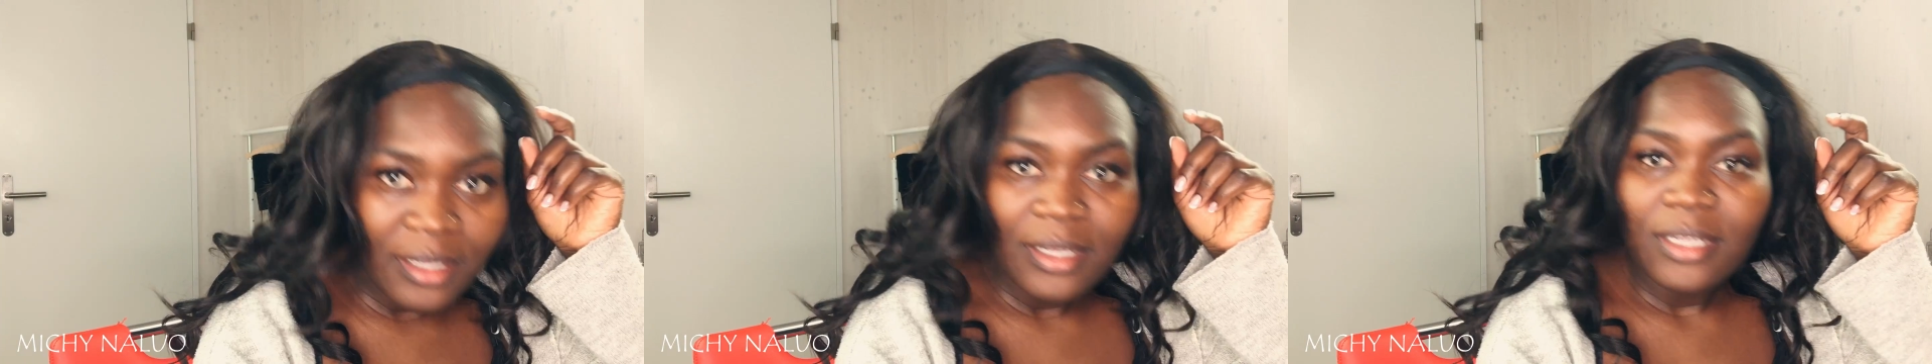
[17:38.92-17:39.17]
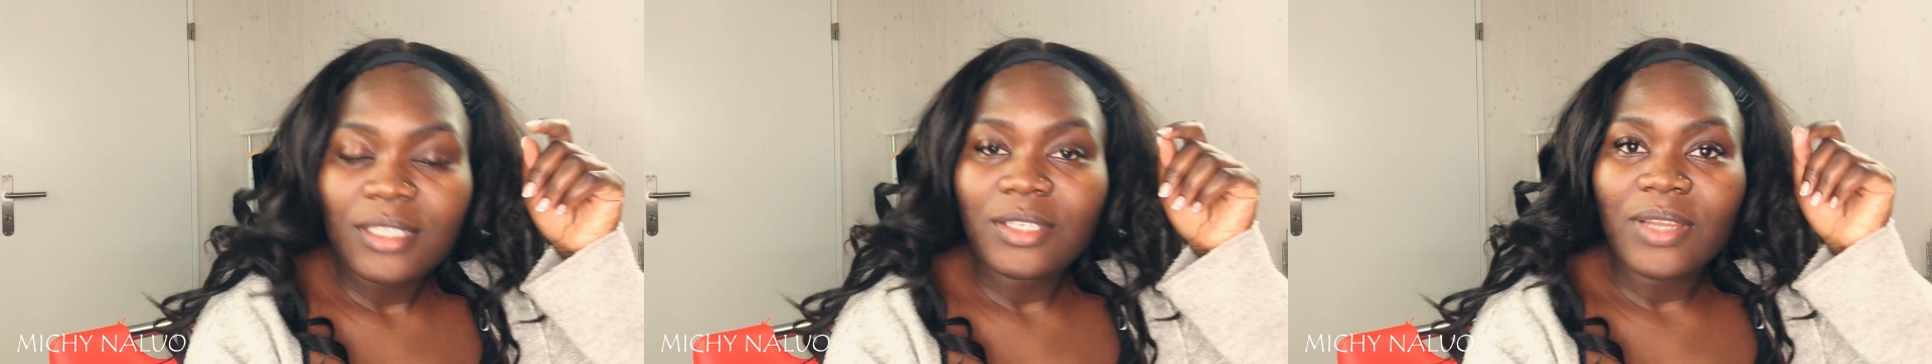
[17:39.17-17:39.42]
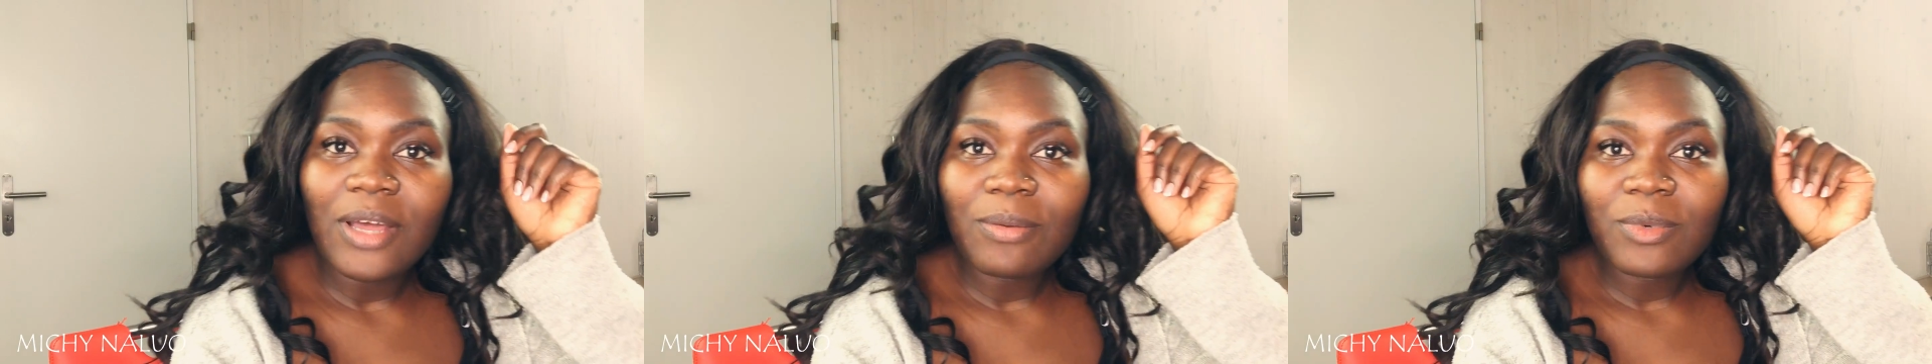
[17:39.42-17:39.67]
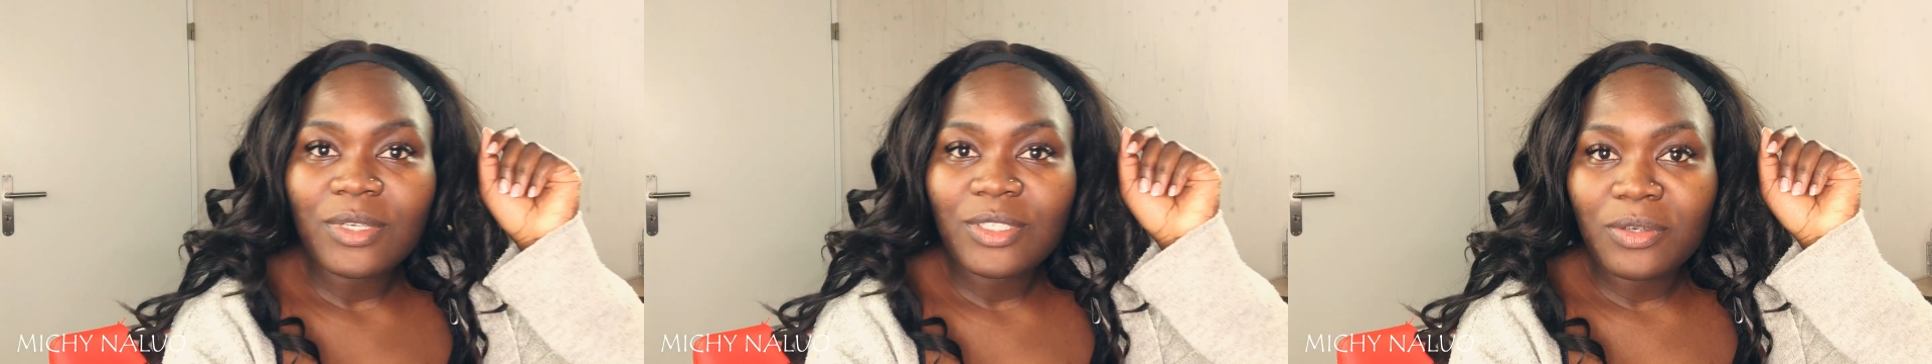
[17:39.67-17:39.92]
So now I'm going
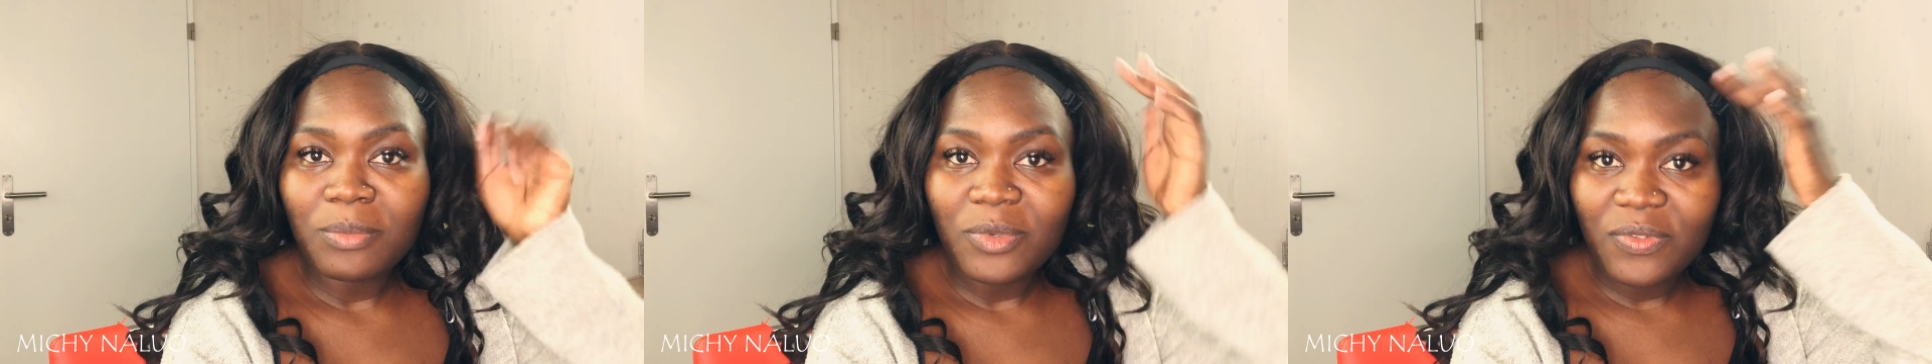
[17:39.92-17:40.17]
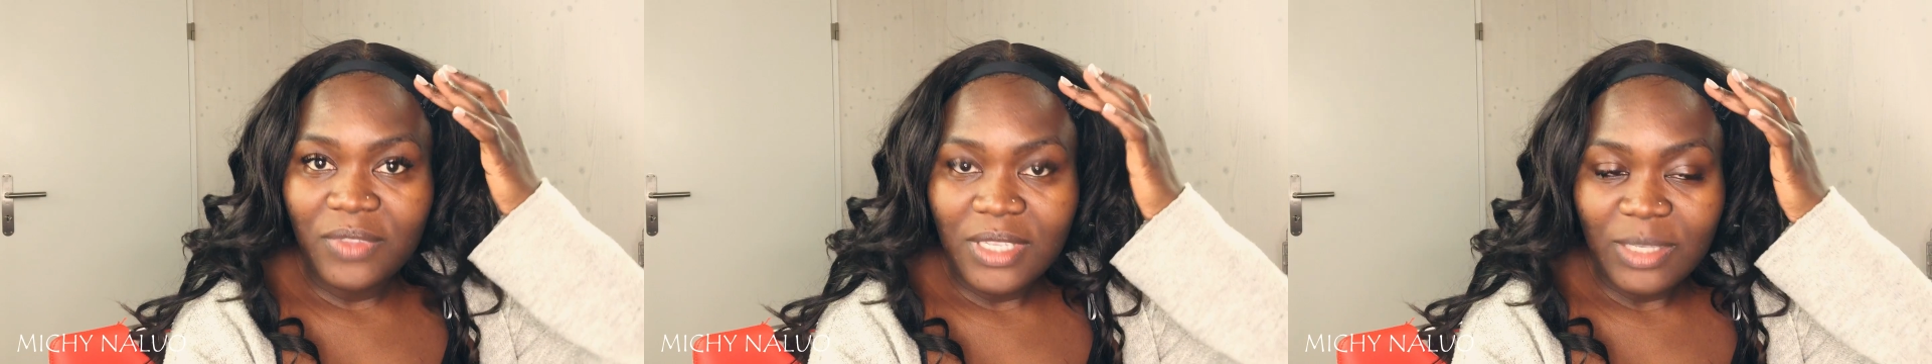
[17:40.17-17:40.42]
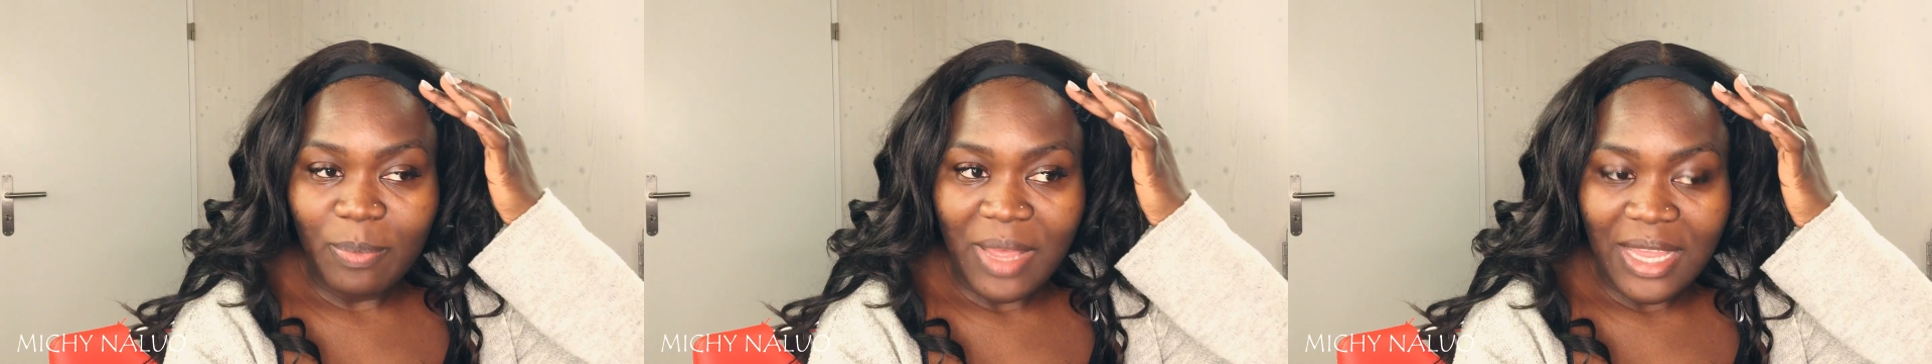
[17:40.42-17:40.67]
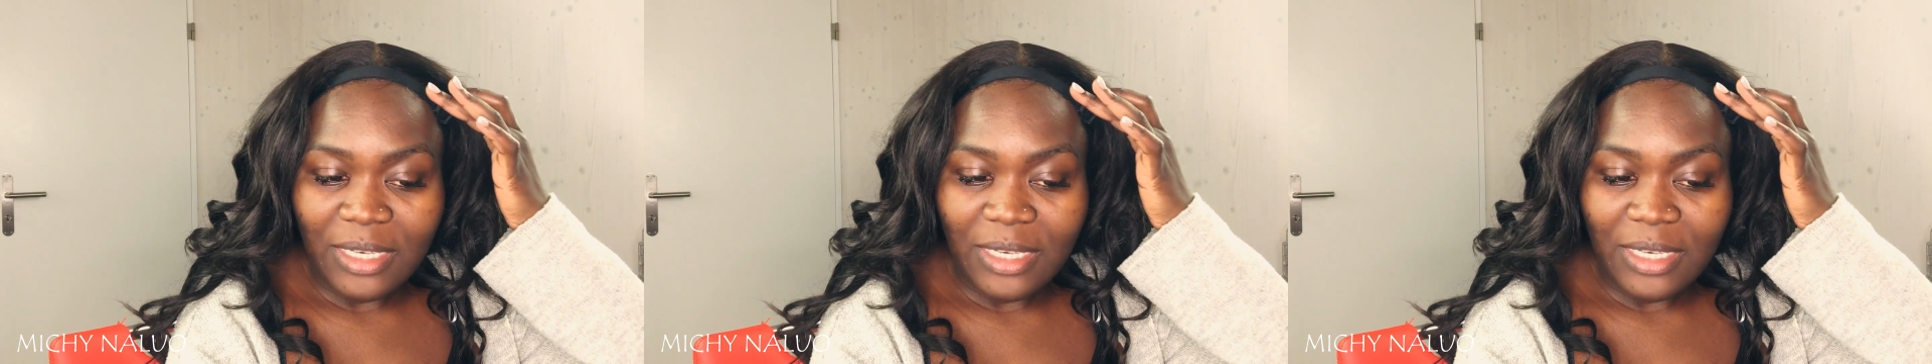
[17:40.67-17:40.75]
to remove this band